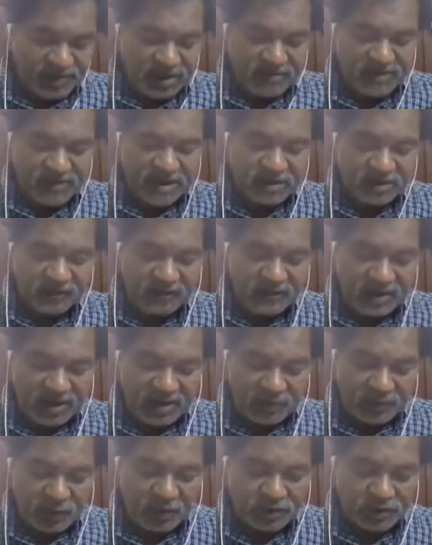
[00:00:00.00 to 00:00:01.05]
payment of an
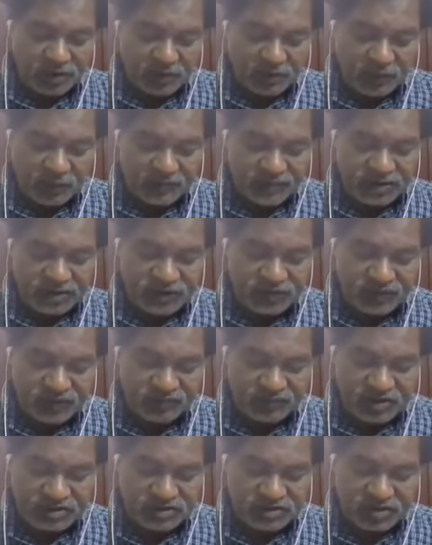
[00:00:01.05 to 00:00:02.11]
amount of rupees
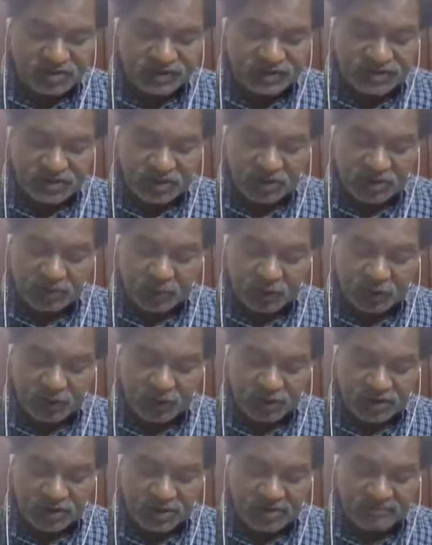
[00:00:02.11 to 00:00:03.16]
50,000 or more
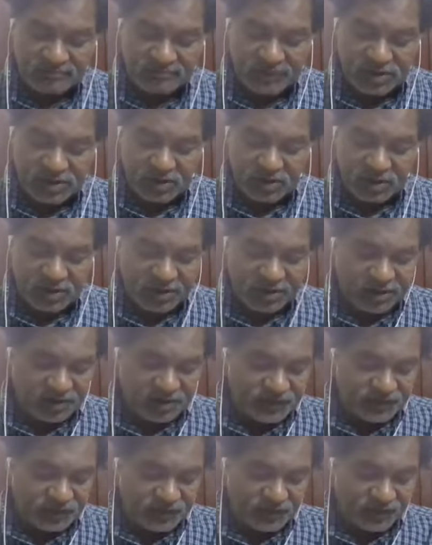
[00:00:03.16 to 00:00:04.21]
to a company or an
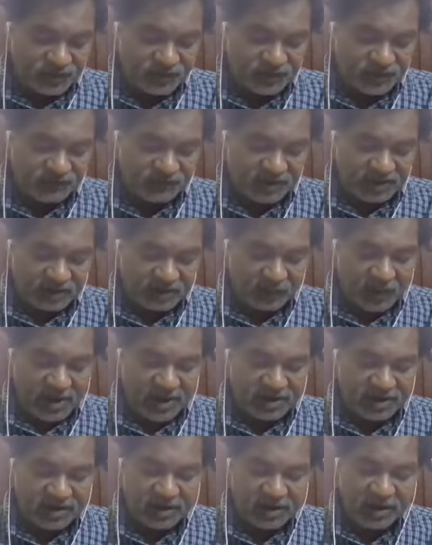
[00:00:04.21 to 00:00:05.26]
institution for
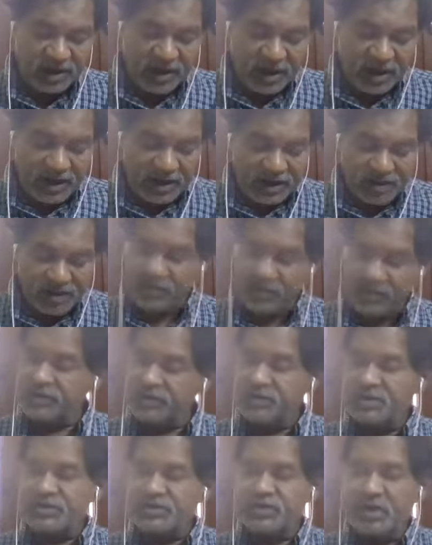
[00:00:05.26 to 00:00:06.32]
acquiring
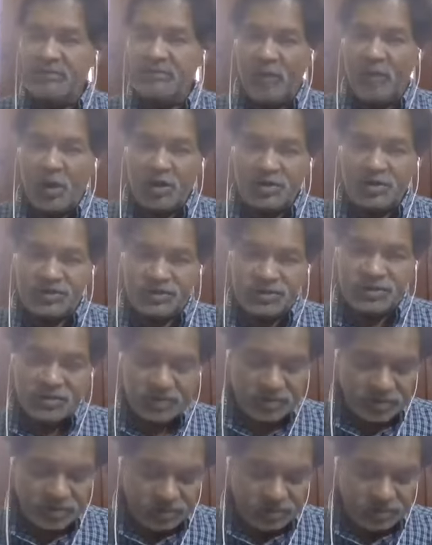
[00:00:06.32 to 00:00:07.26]
debentures or bonds.